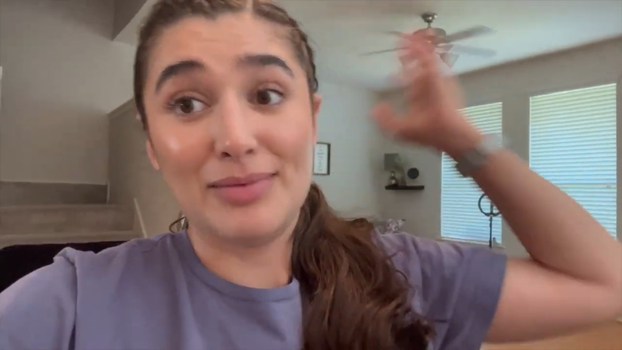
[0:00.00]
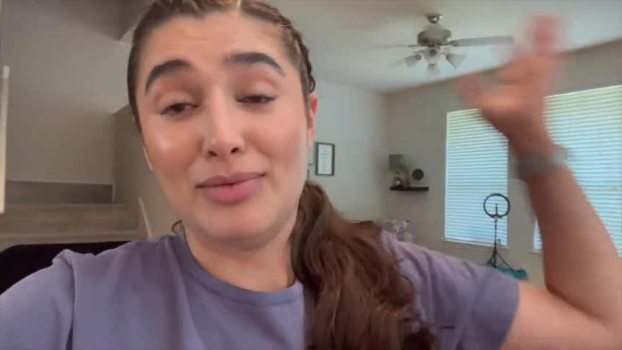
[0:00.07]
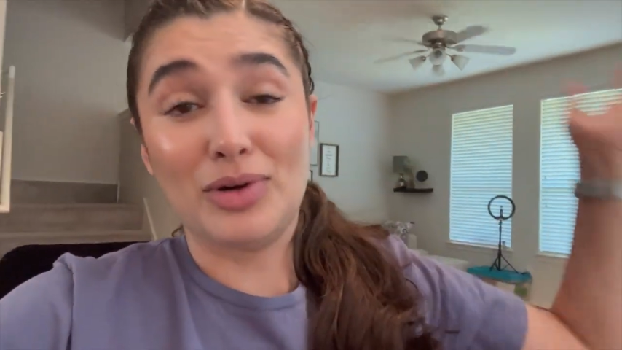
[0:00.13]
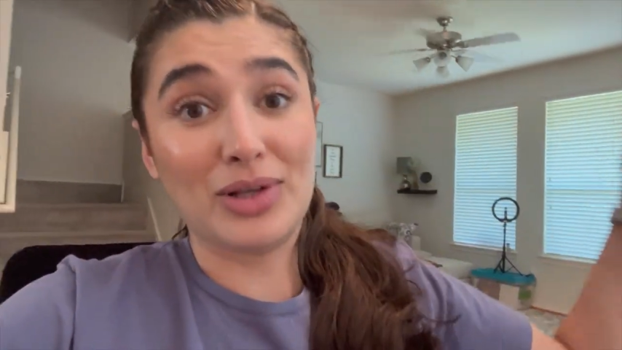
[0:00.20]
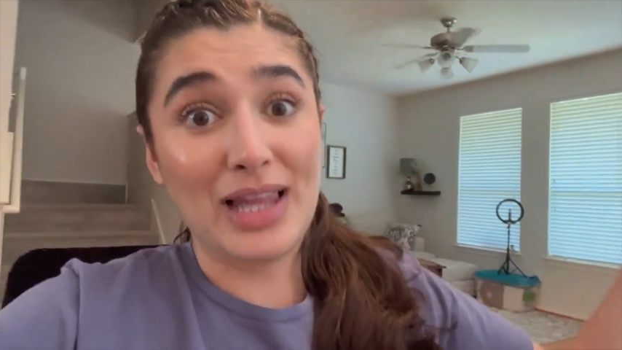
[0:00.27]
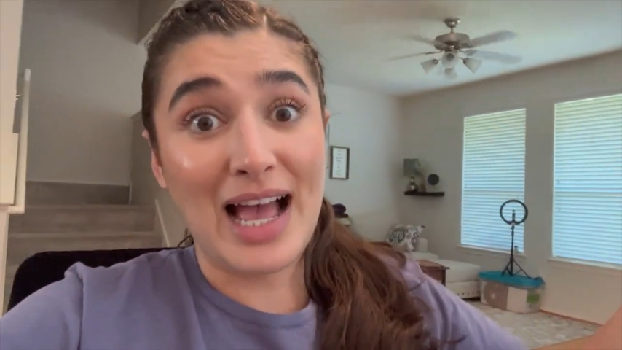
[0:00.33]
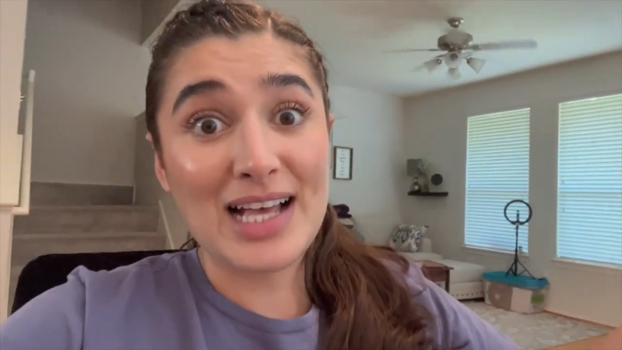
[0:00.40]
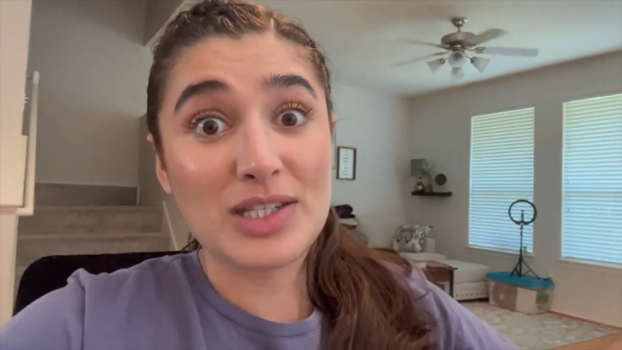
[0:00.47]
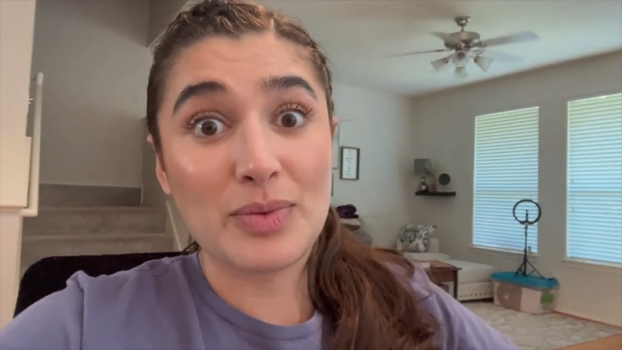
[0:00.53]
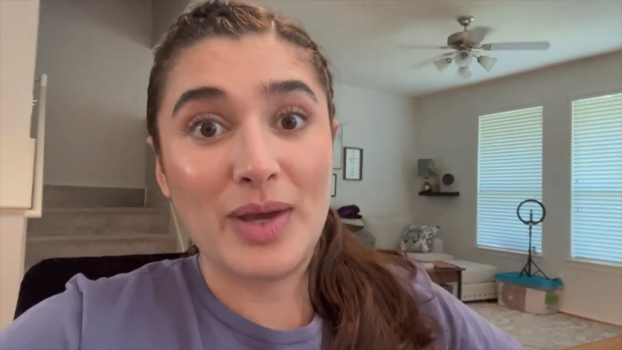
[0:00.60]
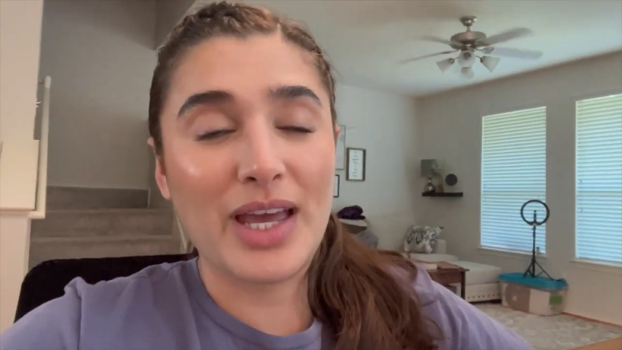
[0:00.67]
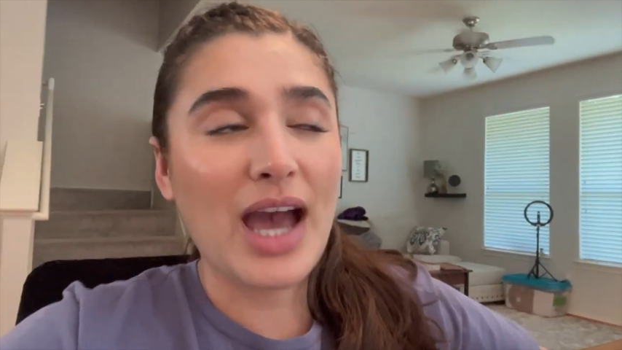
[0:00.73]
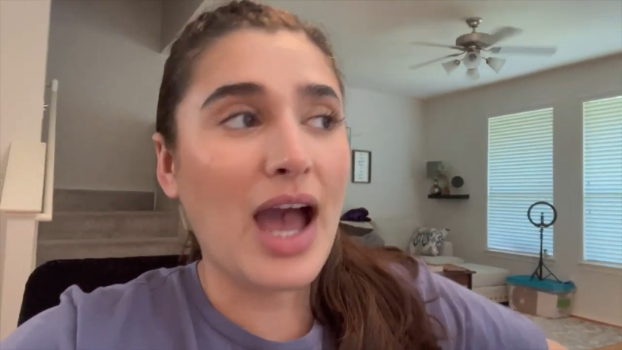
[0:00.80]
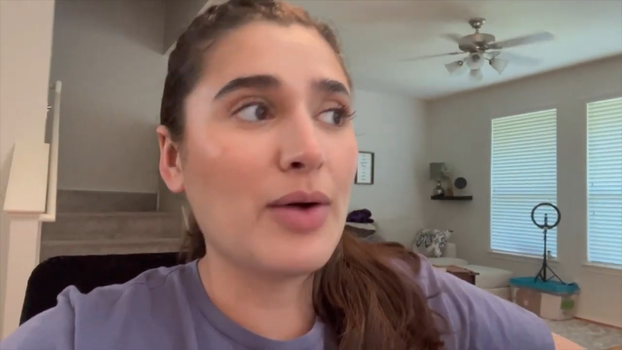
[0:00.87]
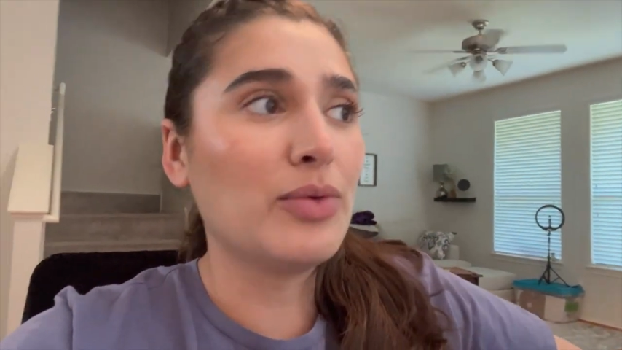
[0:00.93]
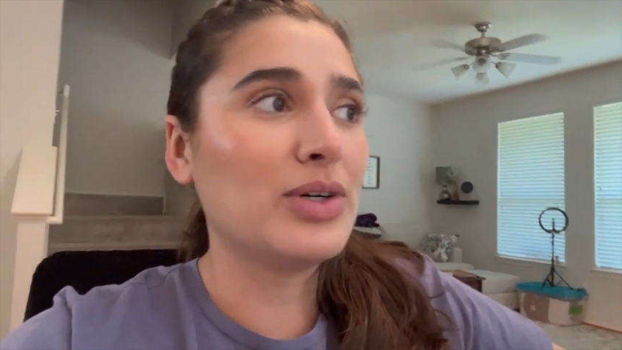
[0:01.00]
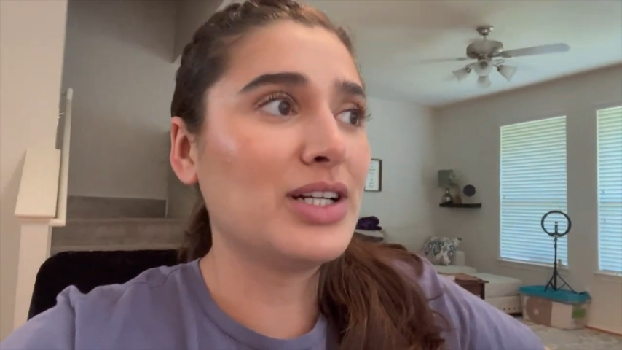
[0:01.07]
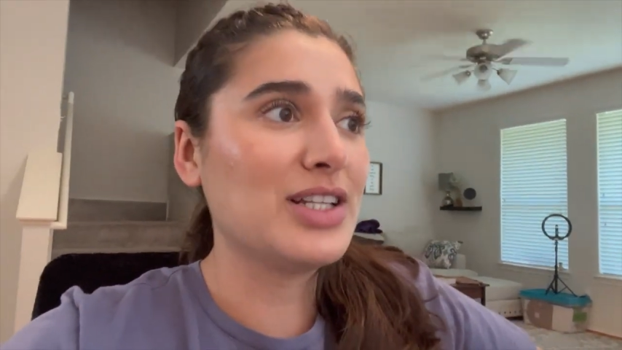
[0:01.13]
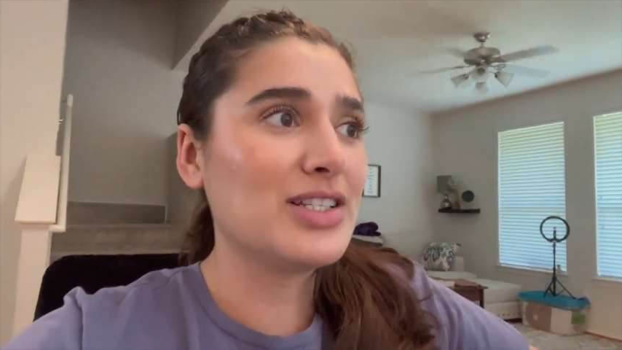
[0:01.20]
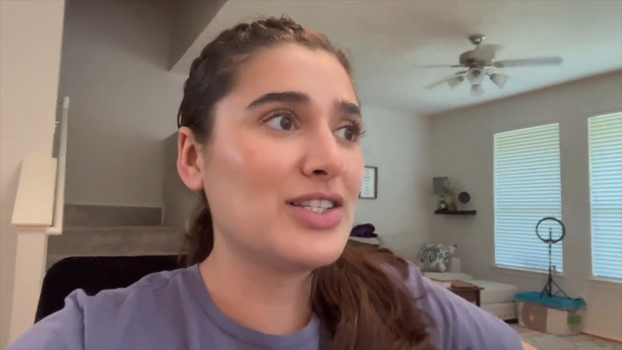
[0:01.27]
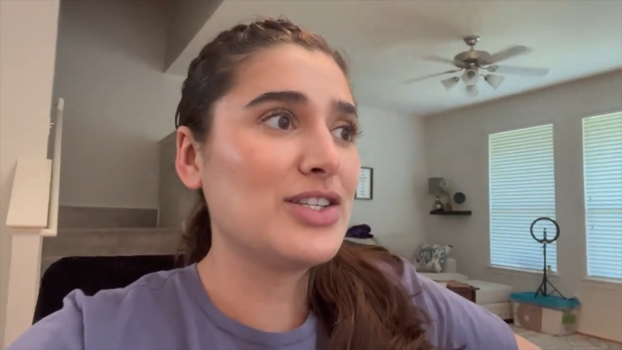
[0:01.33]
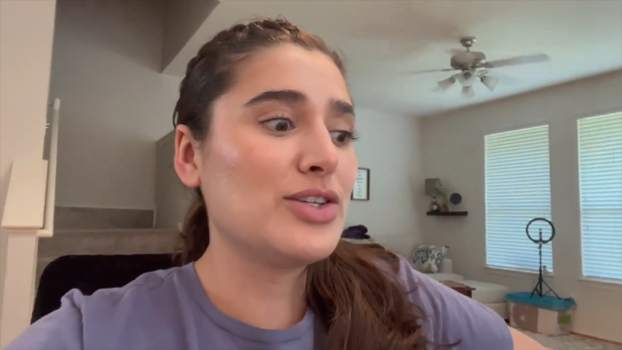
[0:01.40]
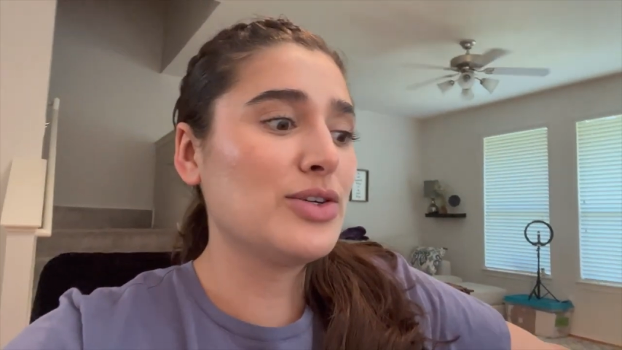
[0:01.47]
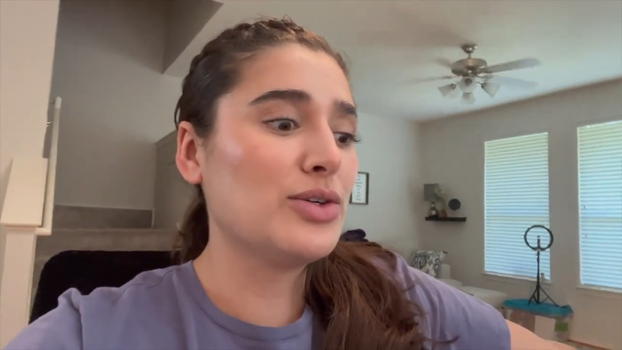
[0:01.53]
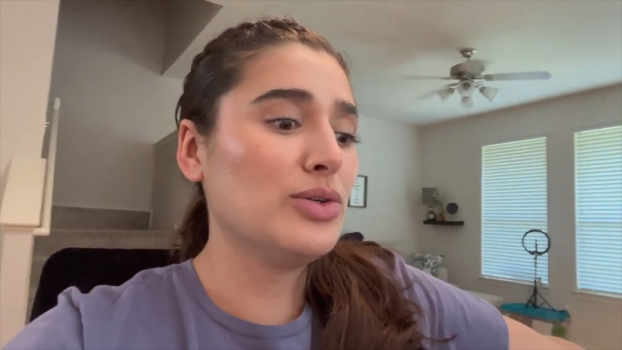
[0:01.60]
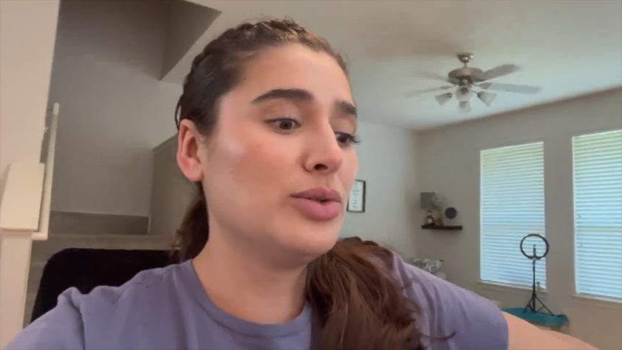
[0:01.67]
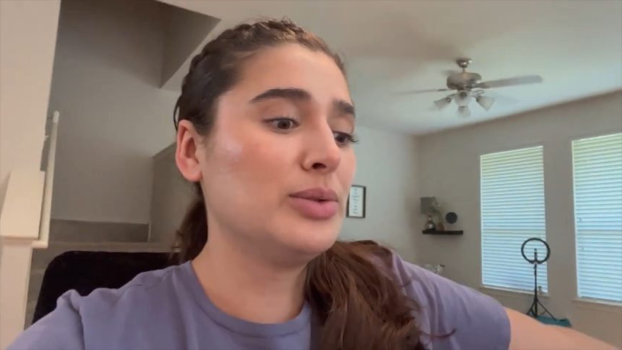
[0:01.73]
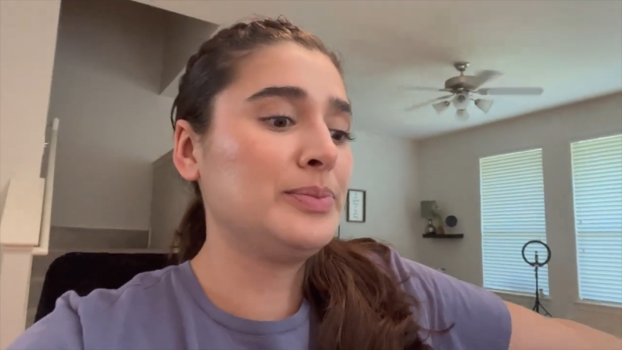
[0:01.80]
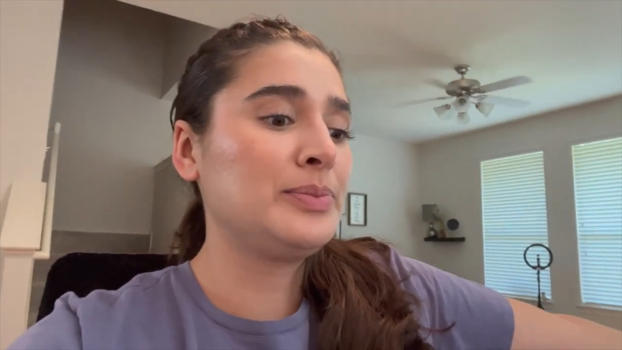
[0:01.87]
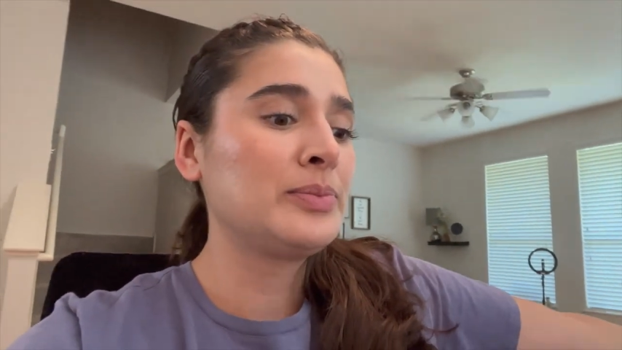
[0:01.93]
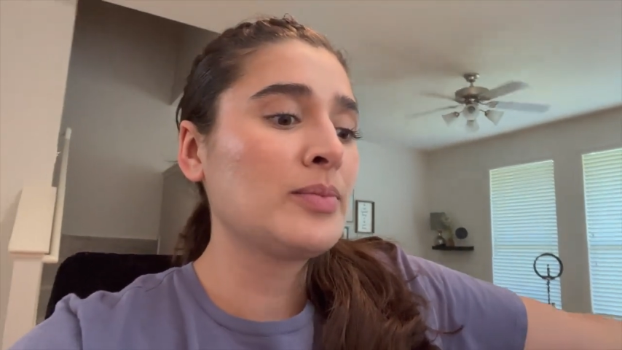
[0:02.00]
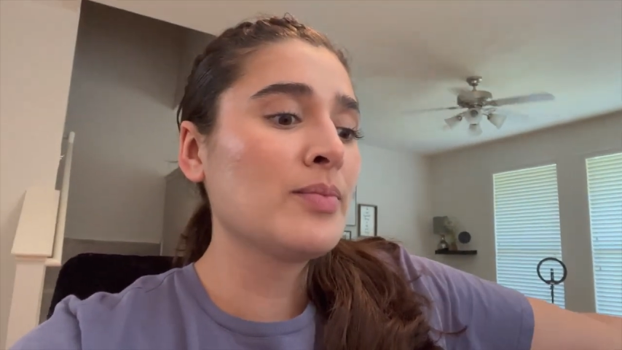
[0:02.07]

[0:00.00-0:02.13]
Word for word: or last week, I wanted to